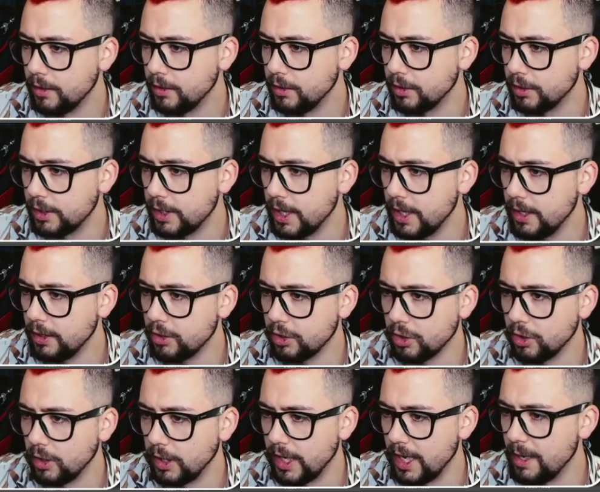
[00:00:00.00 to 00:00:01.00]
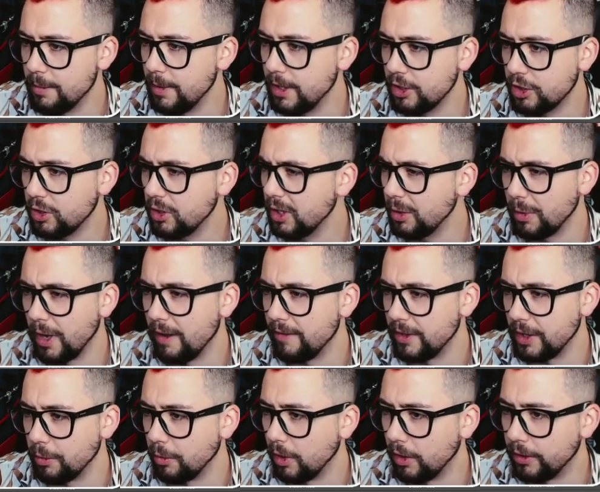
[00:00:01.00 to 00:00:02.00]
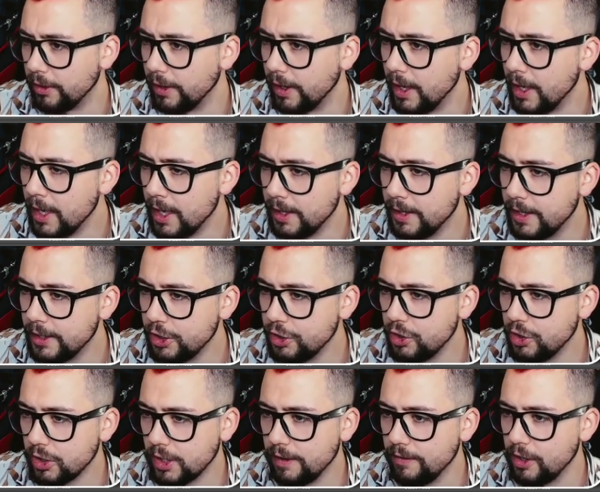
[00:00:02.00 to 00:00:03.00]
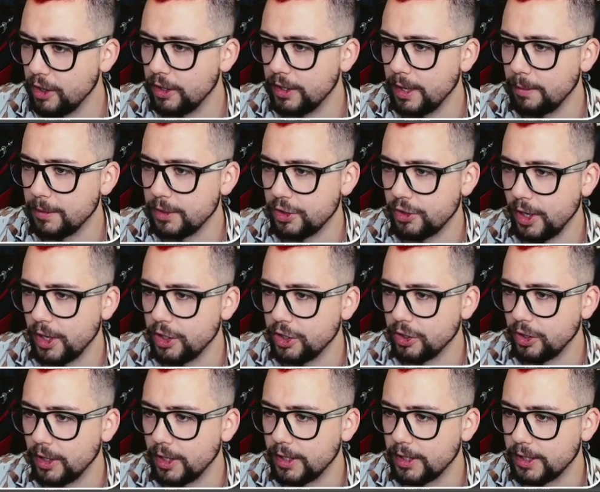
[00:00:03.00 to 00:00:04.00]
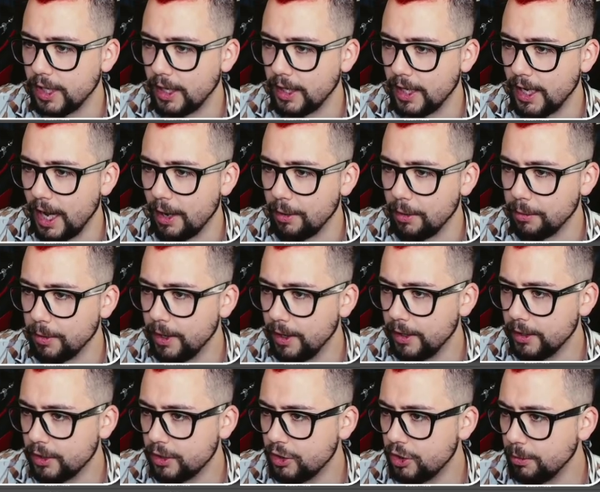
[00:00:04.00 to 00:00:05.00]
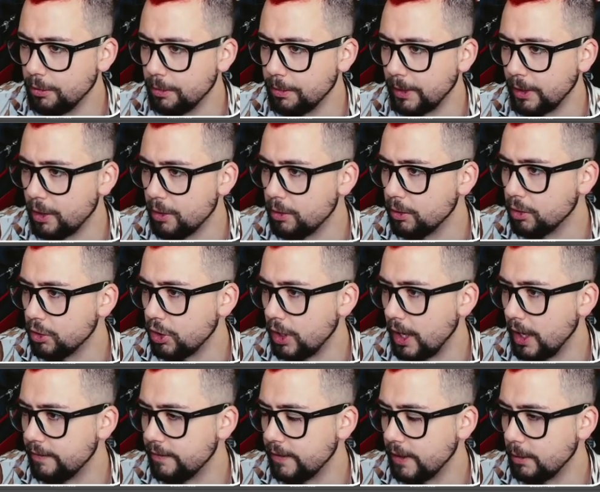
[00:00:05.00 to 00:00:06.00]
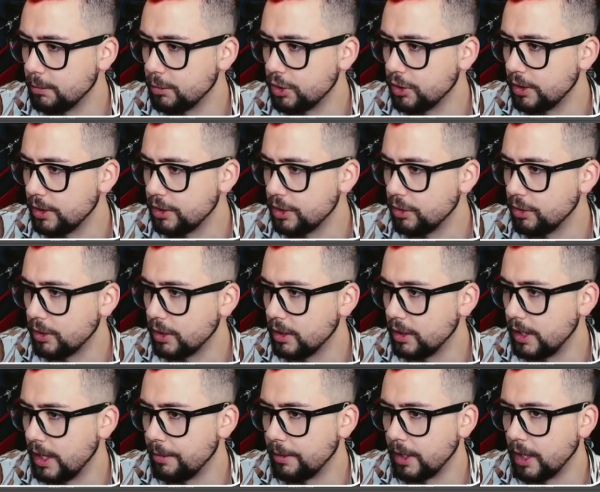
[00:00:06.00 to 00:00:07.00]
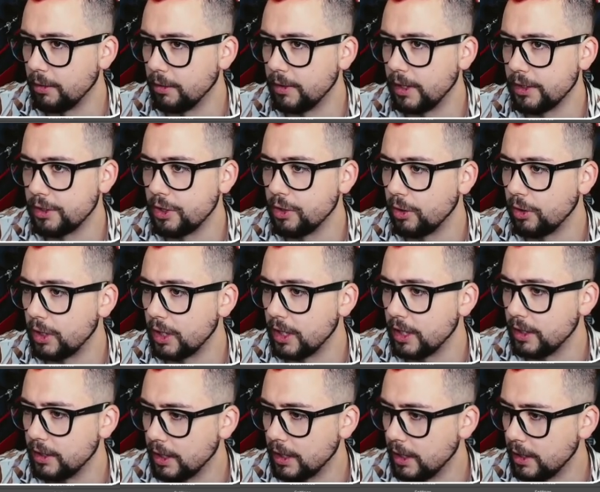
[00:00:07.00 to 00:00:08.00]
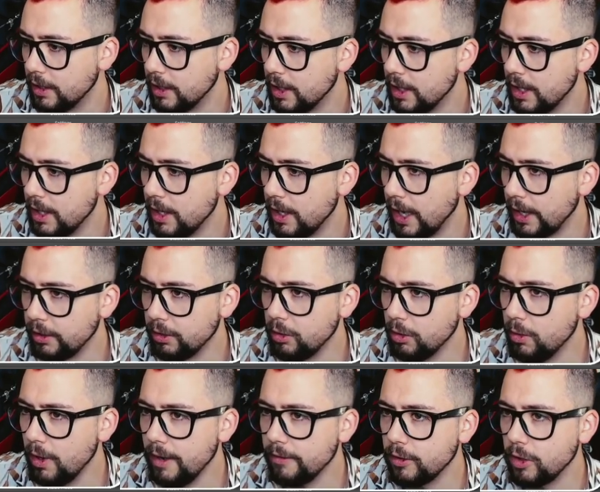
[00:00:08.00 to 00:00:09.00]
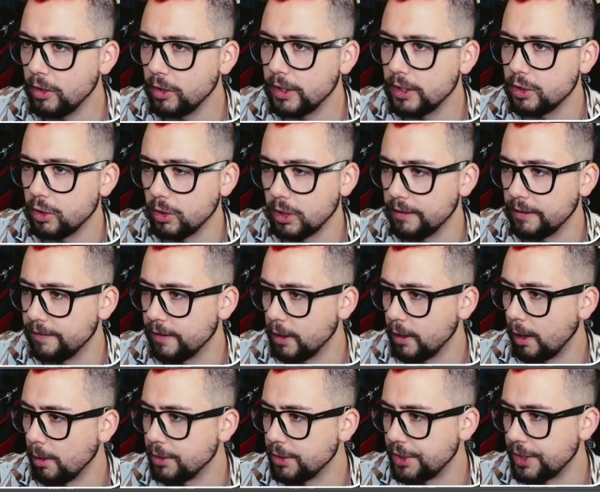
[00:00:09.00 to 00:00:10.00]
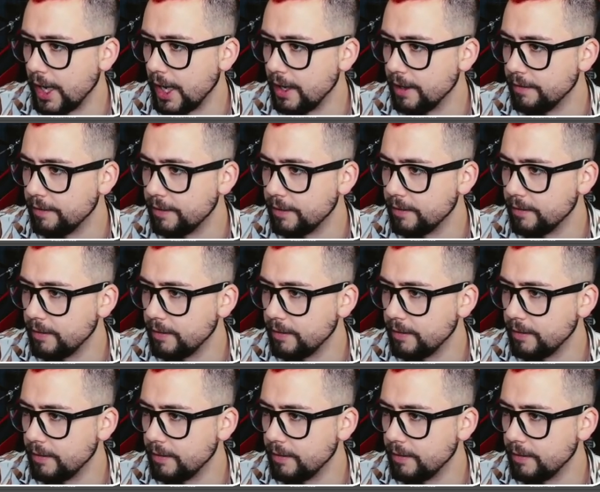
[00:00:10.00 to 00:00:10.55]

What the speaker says: Just here, just call it image, call it whatever you want. This is just giving you a demonstration on exactly how it works. Jump into my Google Drive. I'm sure there's there we go. That's an ugly. I don't know why I've got all these ugly photos saved.